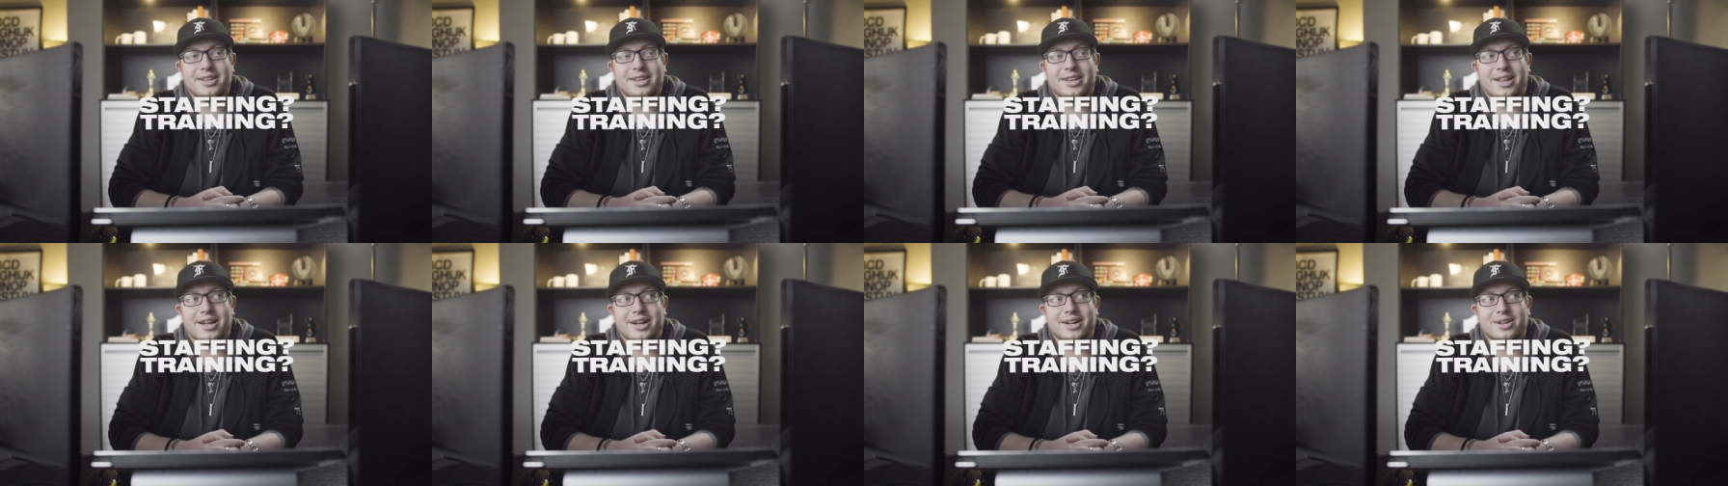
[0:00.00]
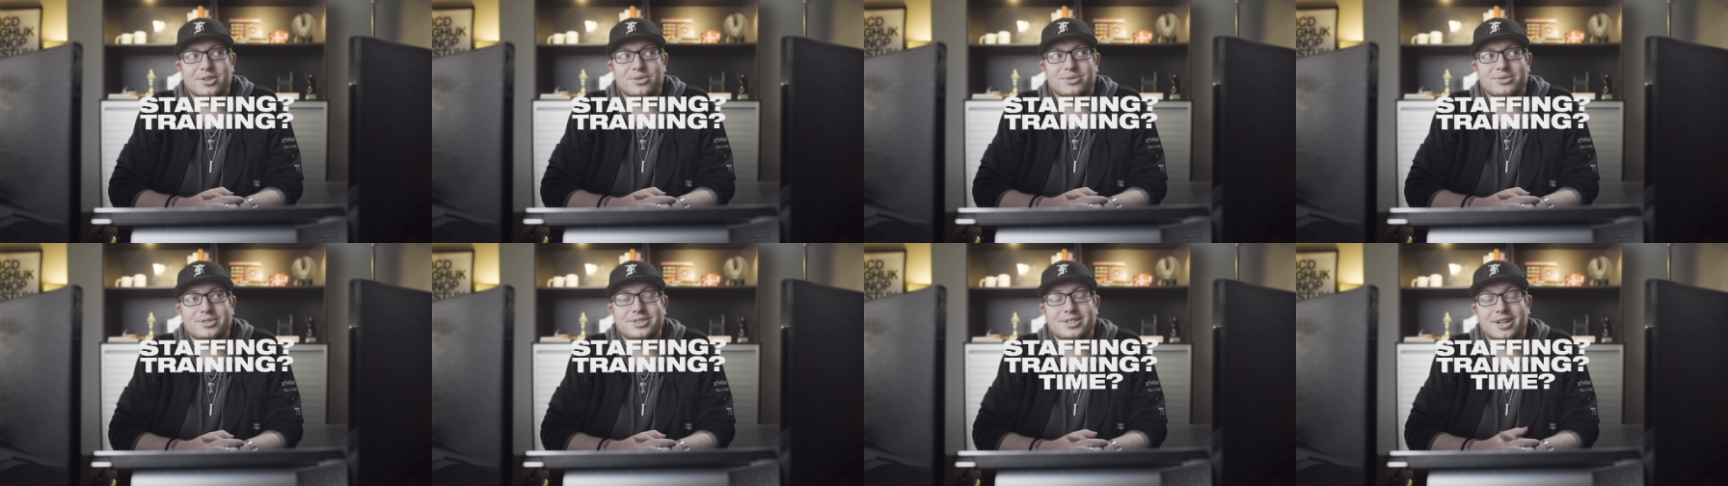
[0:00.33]
lack
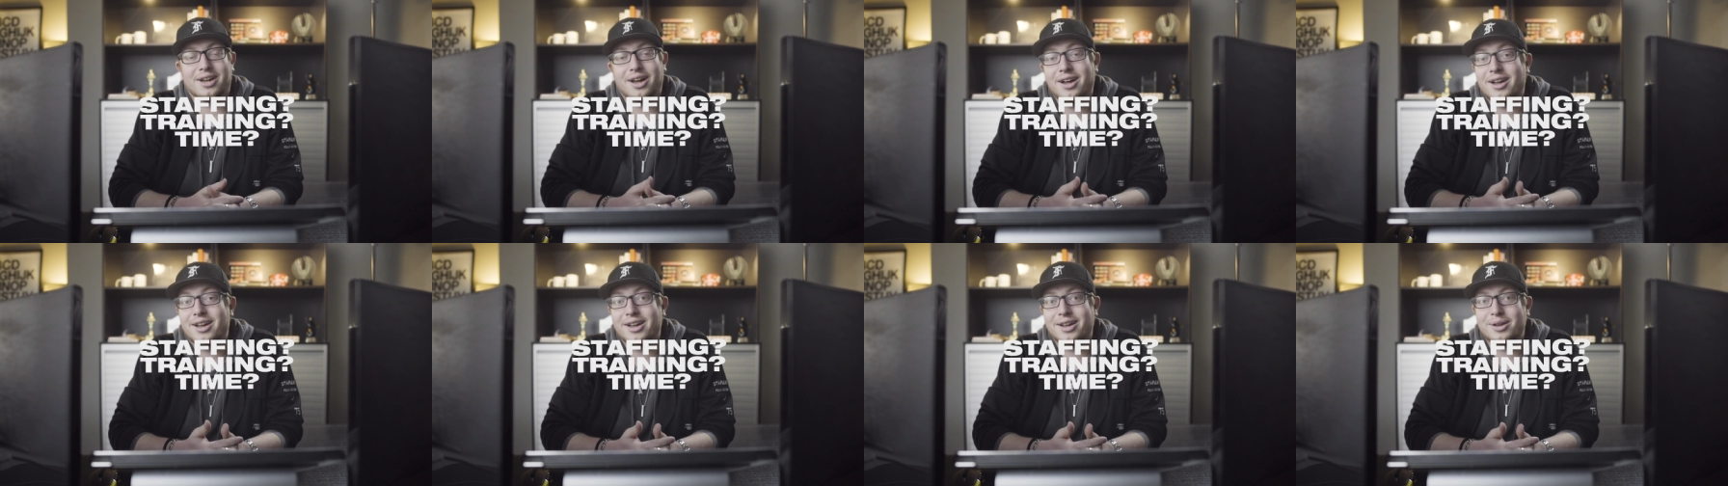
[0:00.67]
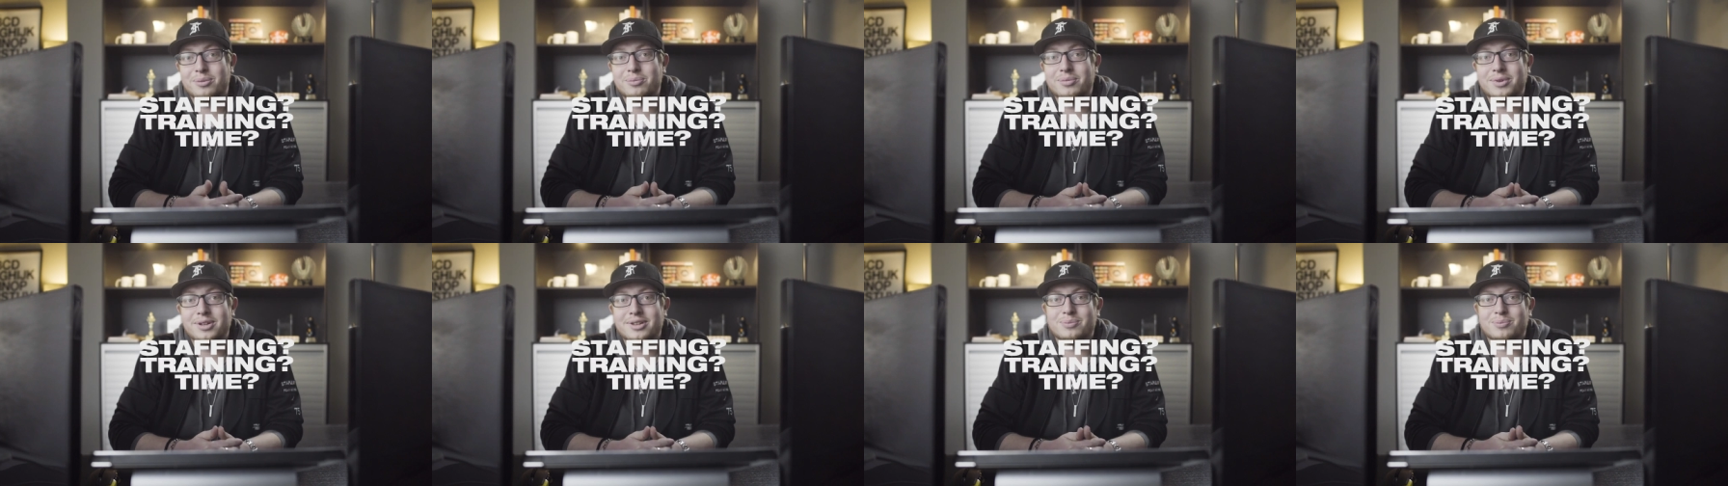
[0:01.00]
of
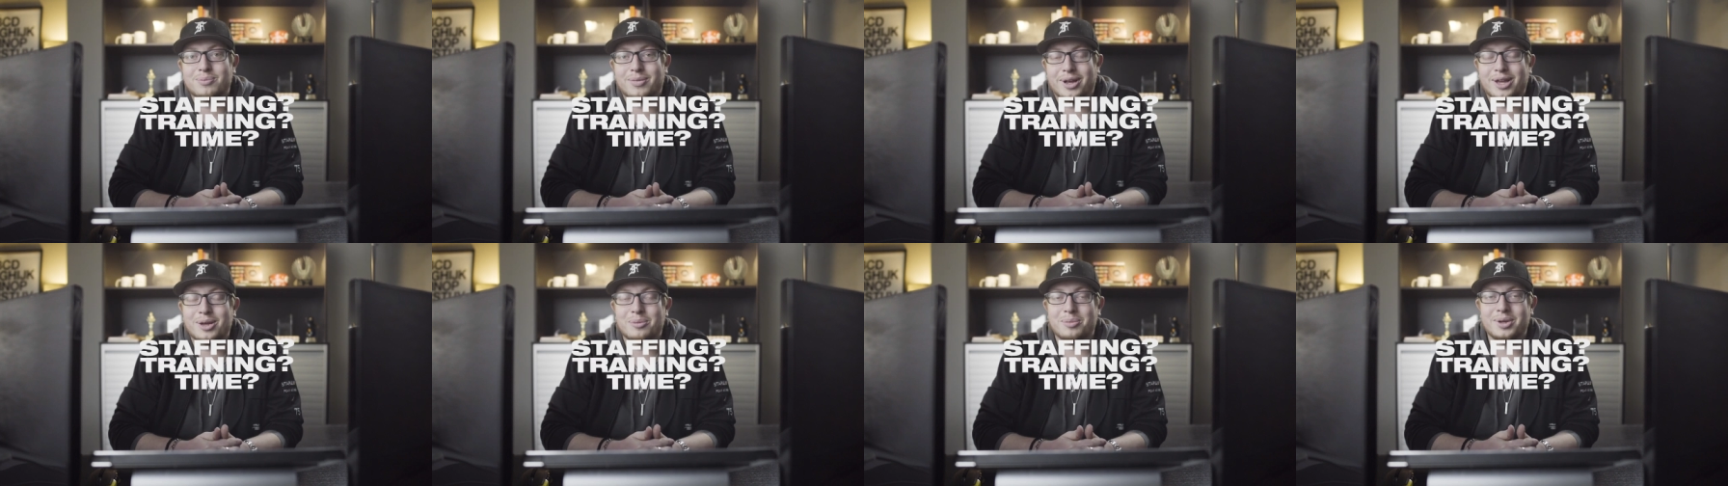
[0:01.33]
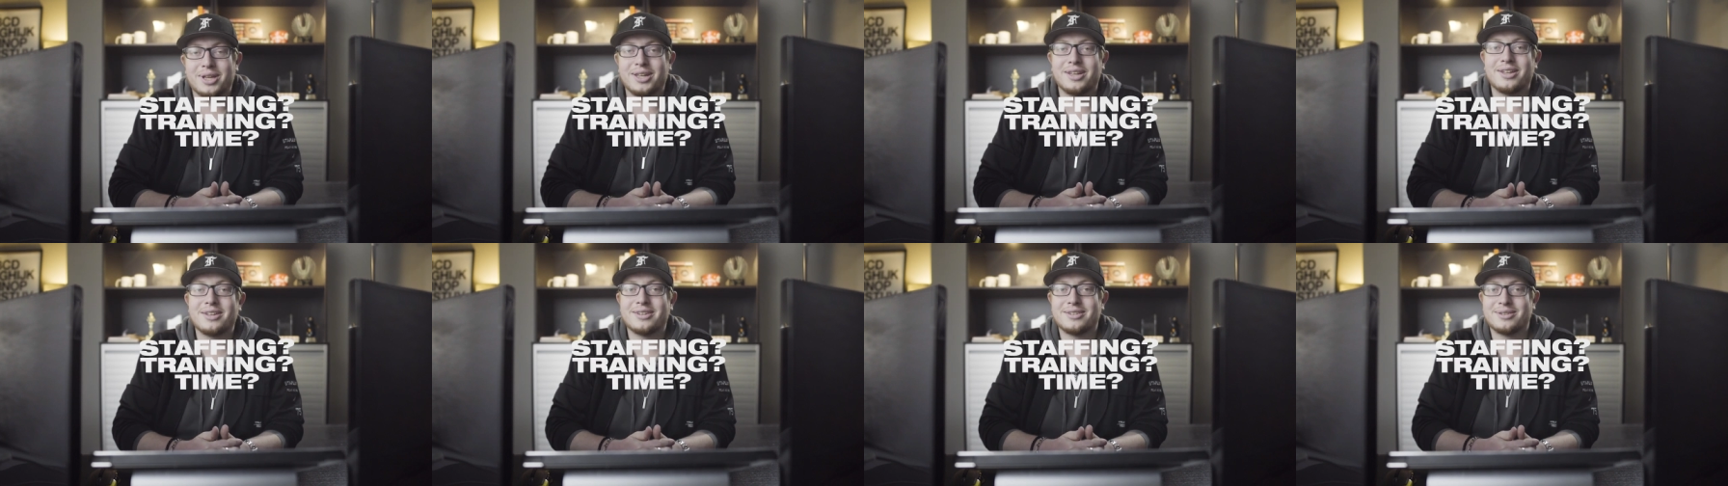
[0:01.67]
time,
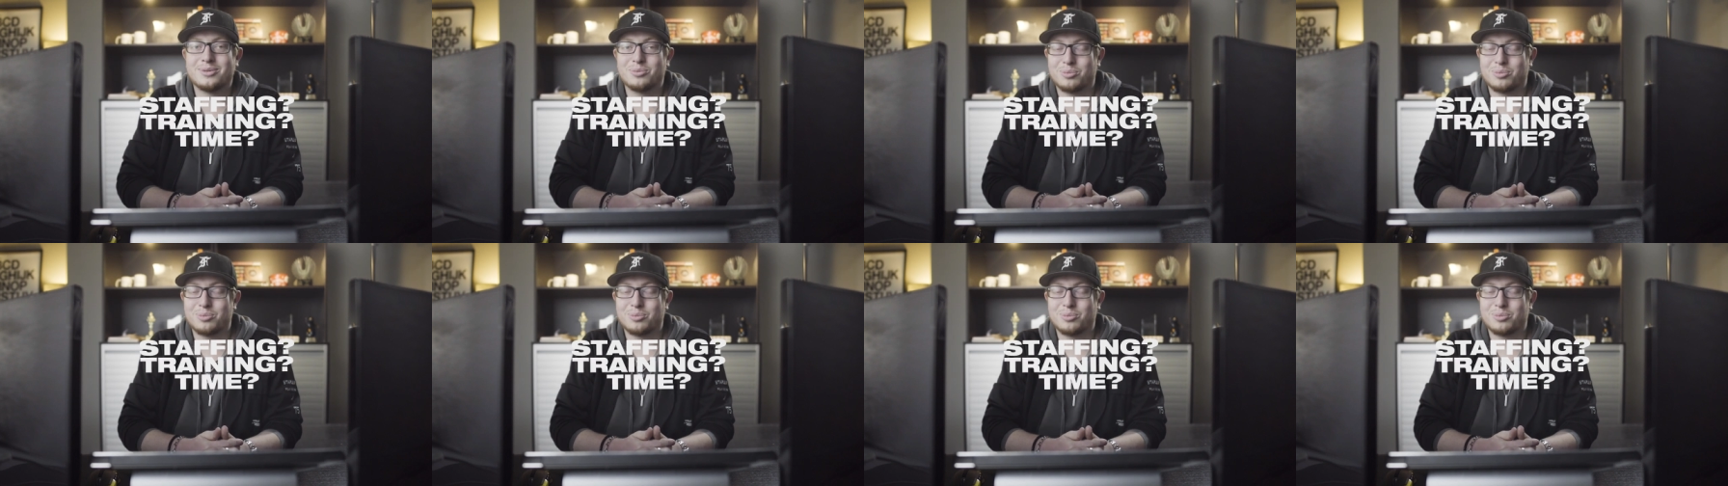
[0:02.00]
maybe,